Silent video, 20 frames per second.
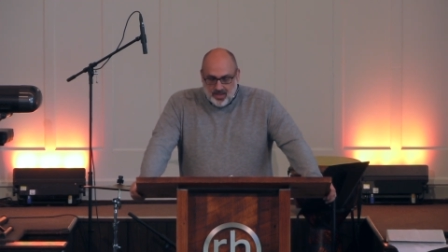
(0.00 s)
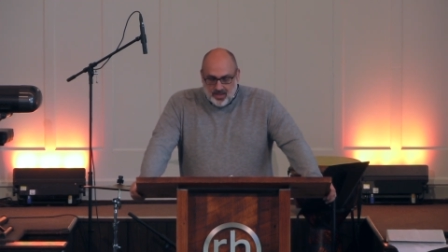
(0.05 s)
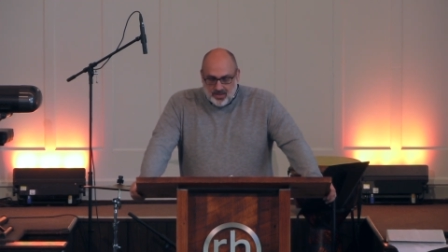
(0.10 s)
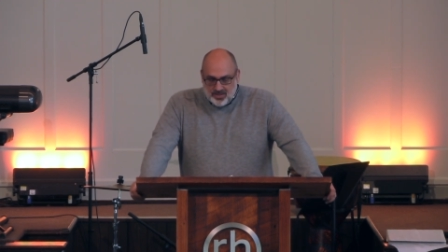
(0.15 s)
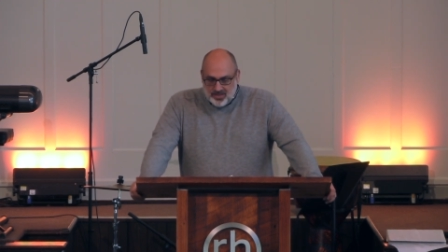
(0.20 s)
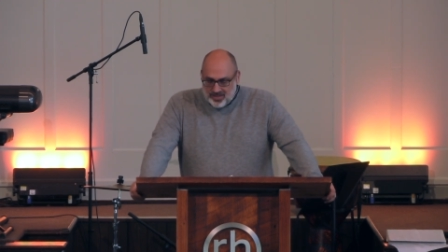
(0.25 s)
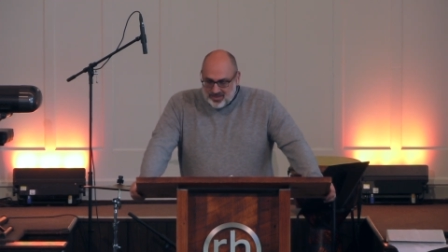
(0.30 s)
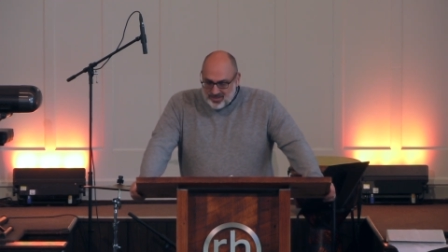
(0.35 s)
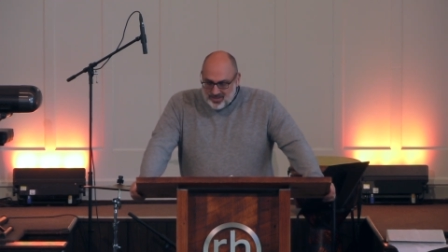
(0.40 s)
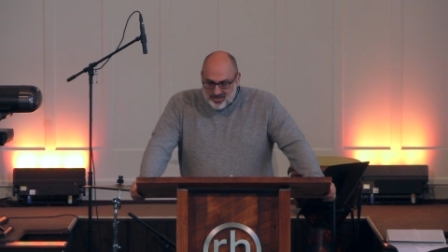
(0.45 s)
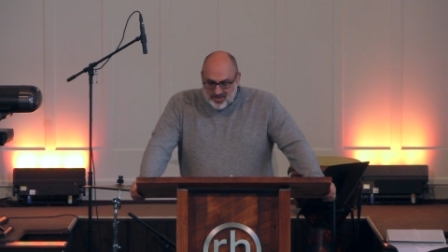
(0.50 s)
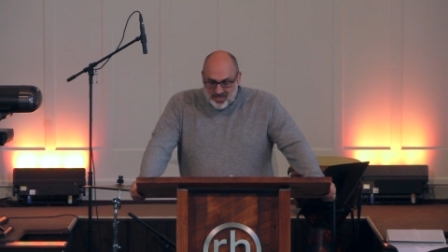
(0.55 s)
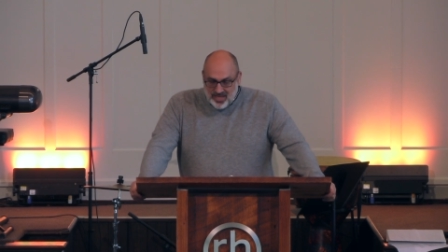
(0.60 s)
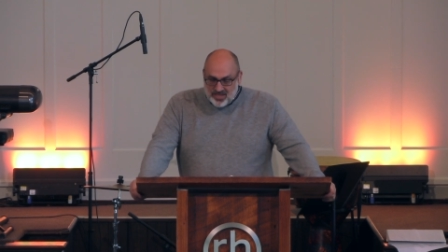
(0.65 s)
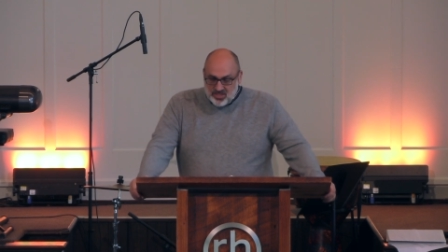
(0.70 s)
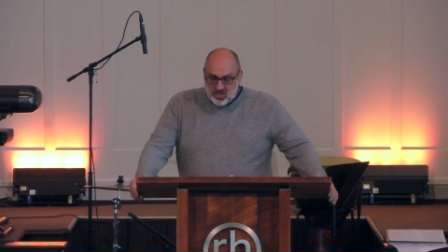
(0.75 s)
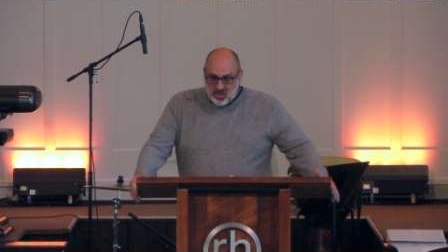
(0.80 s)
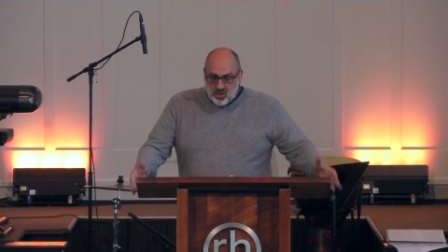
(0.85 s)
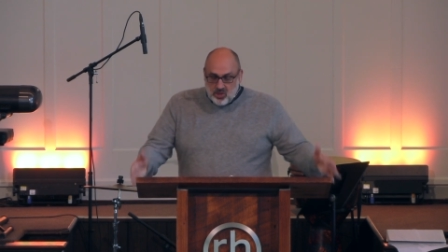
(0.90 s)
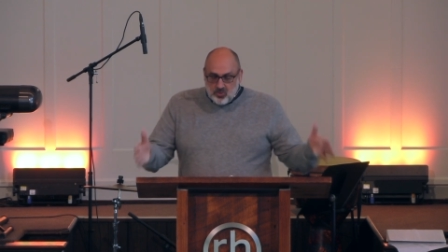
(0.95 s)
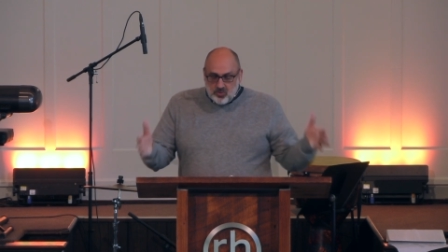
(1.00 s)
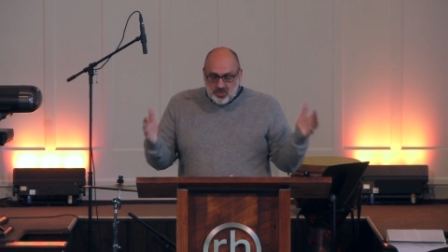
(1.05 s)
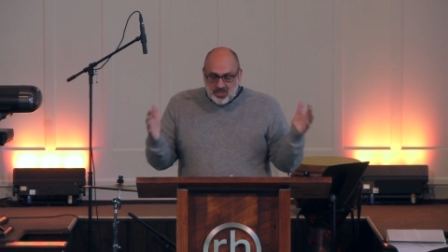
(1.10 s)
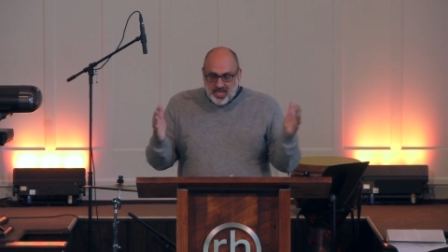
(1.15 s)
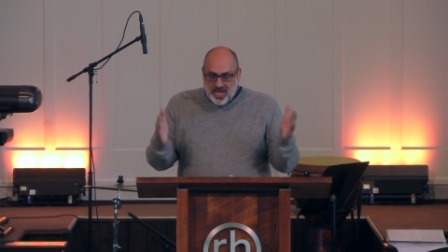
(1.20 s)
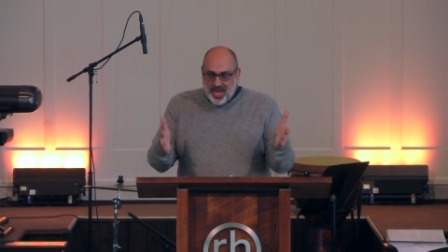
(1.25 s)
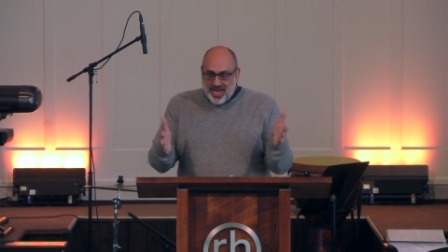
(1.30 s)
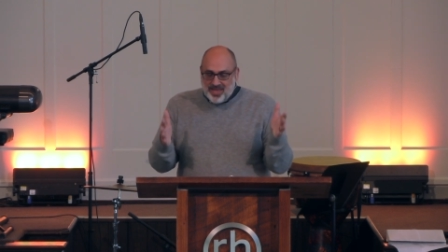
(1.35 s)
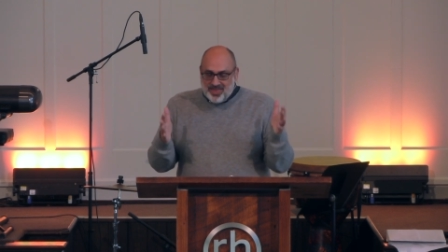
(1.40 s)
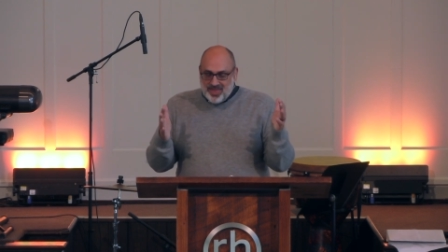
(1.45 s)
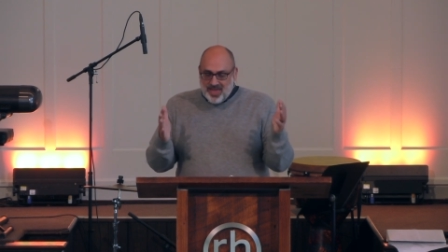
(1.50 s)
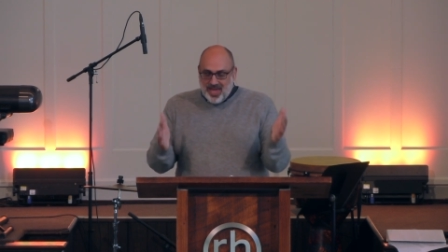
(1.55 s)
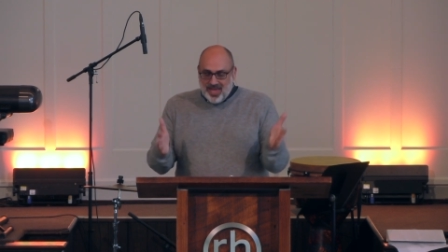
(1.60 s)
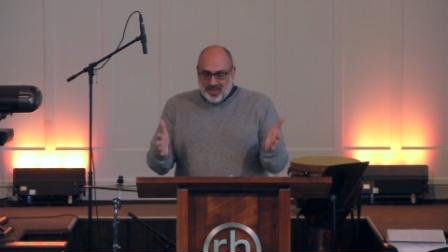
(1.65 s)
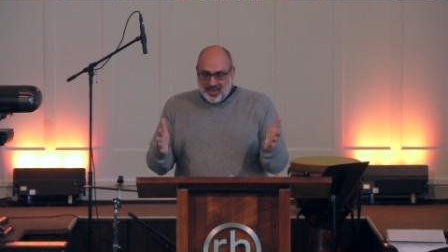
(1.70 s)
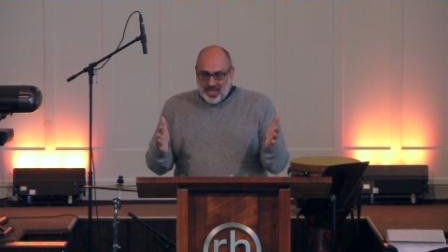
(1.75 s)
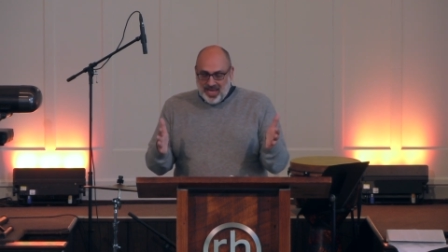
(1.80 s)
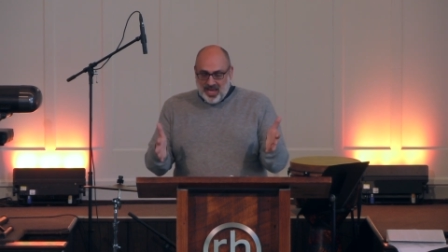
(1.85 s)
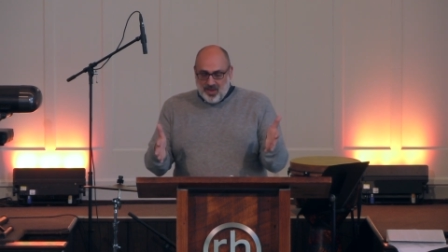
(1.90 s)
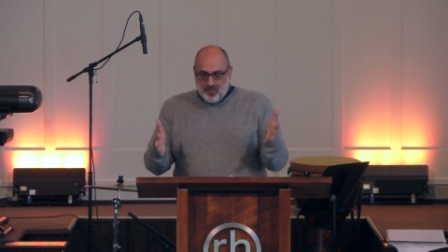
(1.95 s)
Jesus says, You take that
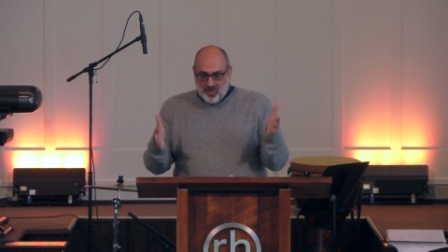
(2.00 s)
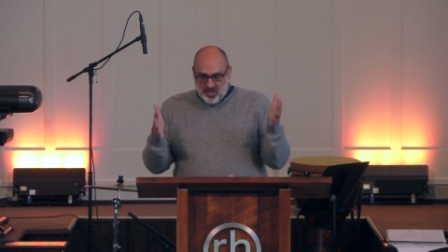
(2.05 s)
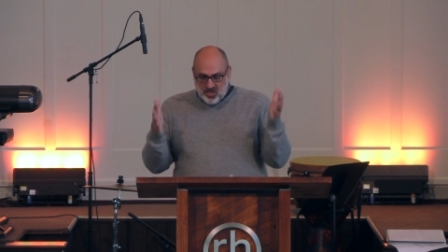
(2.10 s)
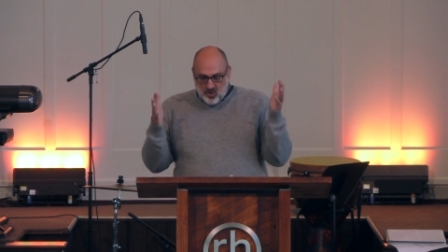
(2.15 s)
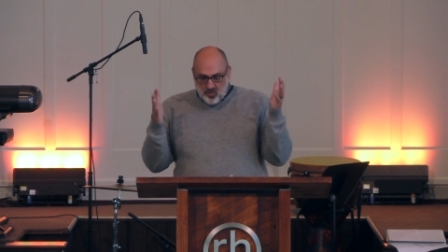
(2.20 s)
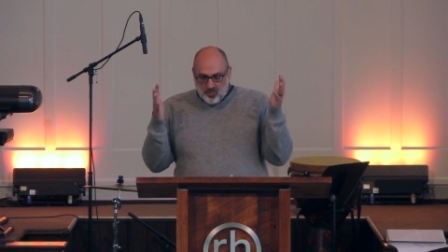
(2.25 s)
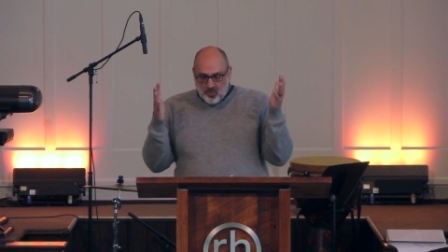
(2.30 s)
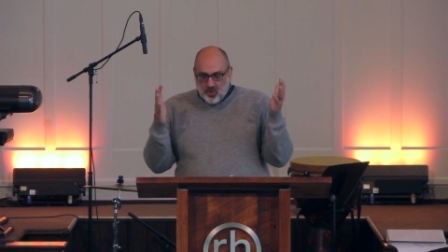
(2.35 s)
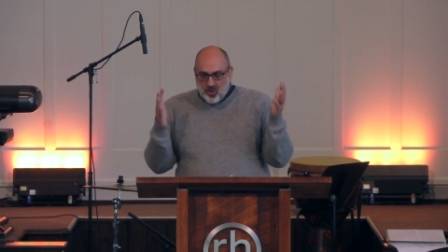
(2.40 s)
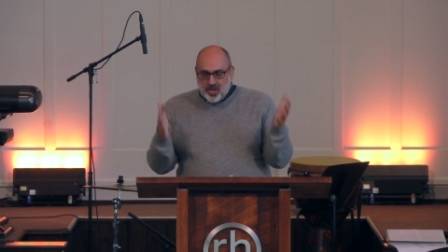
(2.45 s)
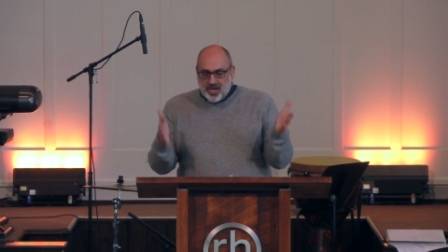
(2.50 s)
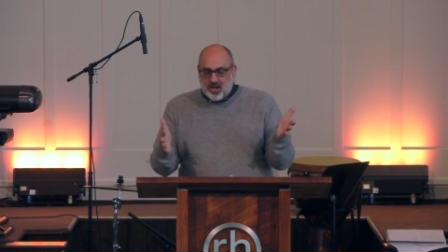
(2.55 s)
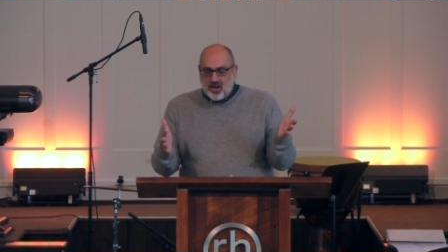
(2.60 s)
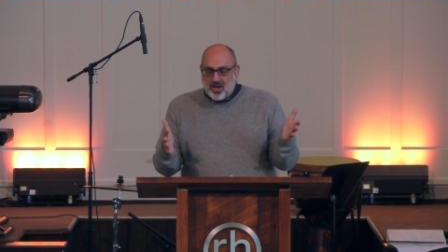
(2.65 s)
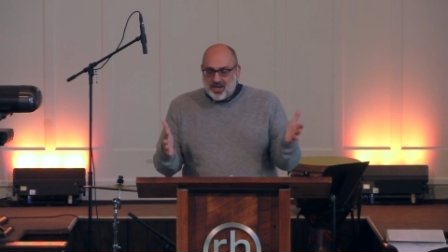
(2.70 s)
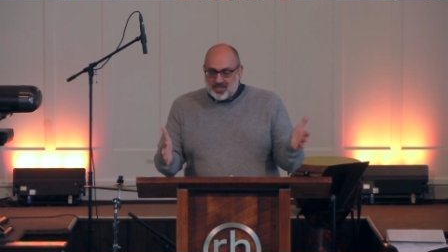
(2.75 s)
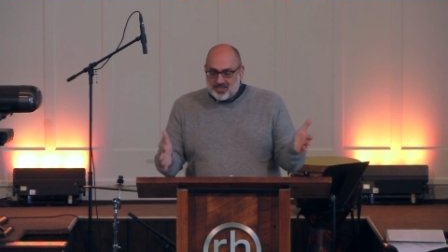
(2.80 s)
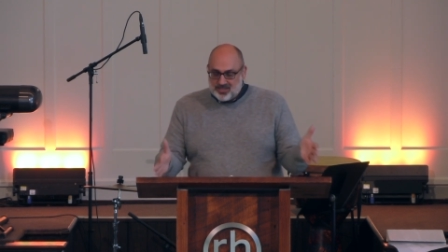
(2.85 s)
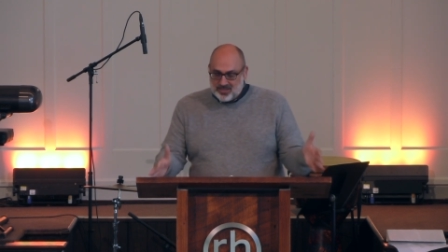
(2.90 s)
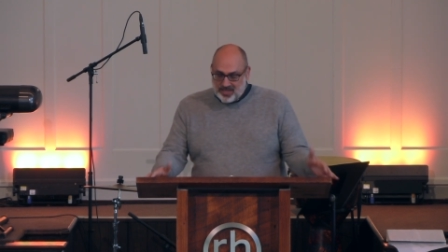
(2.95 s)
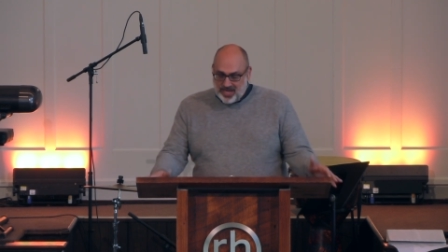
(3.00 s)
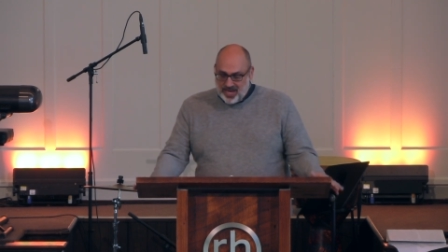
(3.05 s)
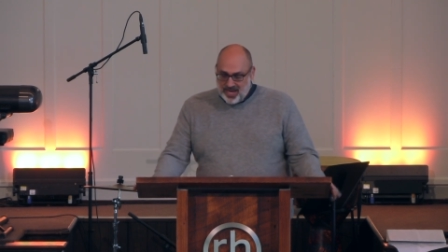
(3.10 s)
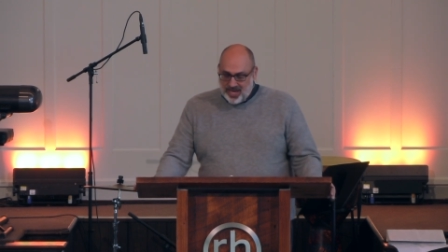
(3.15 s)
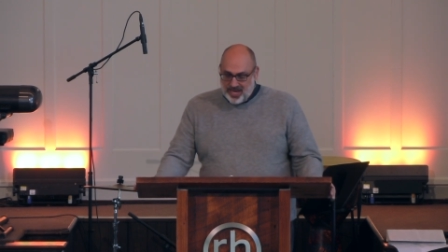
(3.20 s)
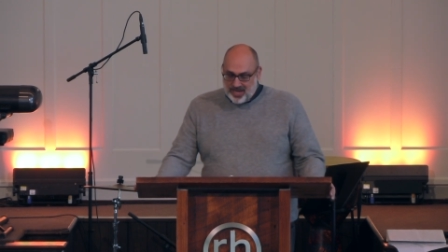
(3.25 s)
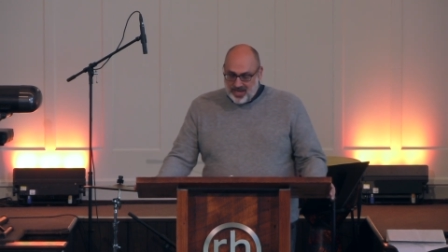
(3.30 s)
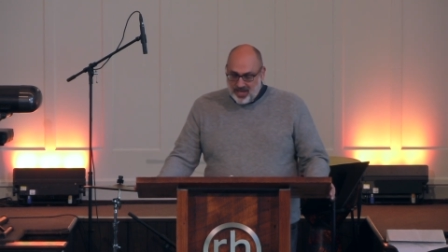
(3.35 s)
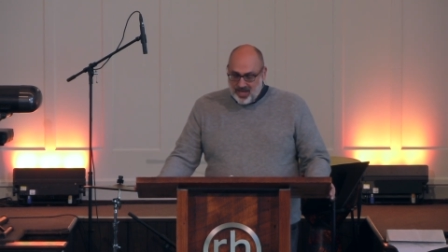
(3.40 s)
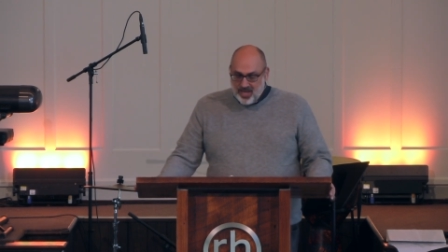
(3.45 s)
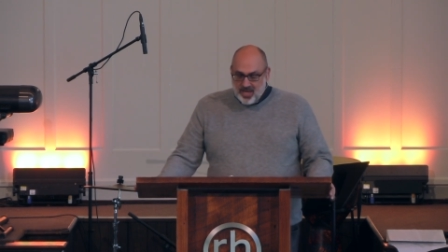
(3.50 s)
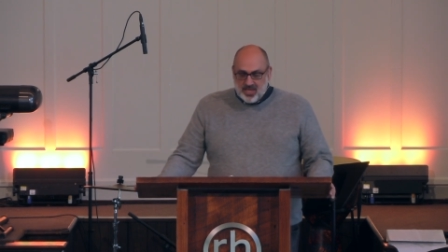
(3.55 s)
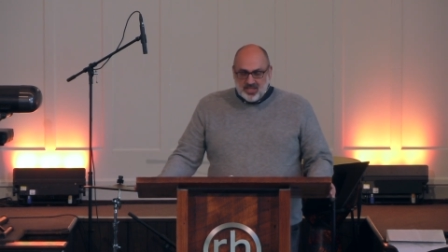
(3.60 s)
lamp and you put it on a stand